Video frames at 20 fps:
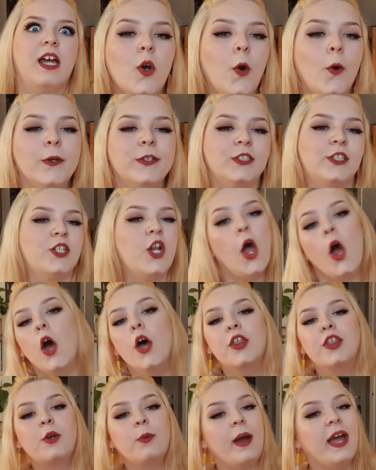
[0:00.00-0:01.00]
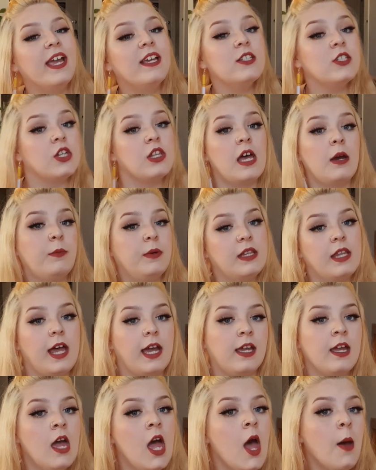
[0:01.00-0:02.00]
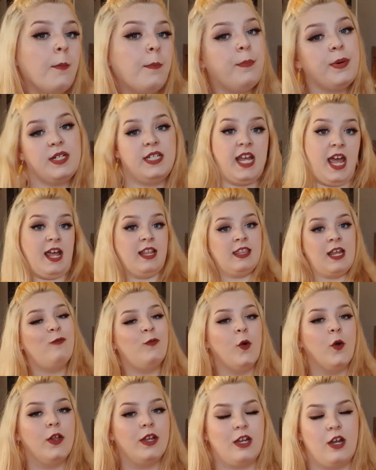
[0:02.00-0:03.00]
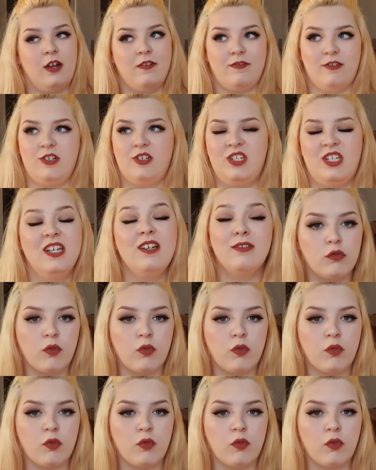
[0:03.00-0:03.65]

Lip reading: It caused an earthquake, so they would like pretend they're falling over and shit.